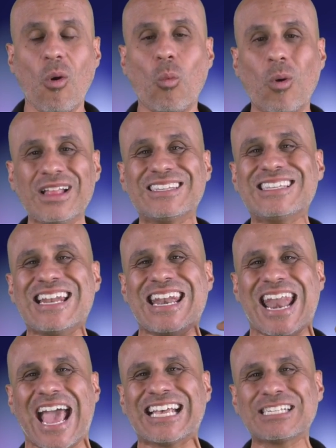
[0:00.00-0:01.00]
what's the
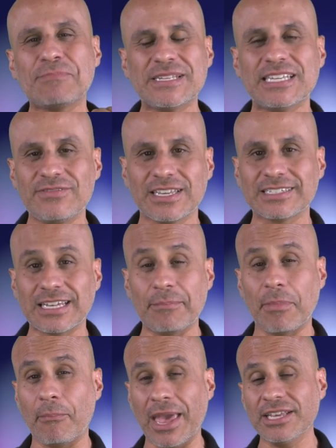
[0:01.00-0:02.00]
next specific
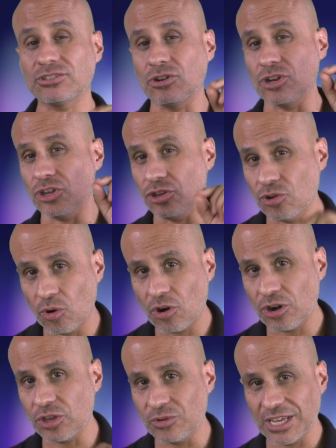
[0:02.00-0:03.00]
step based on
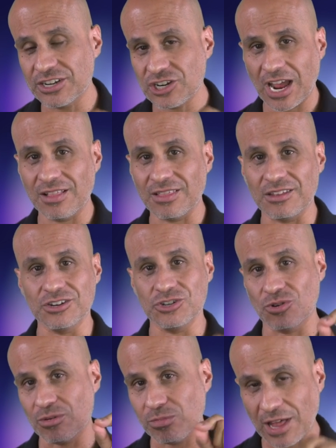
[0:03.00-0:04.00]
your unique challenge
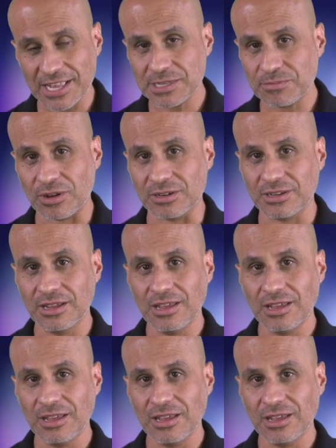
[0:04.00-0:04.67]
your blind spot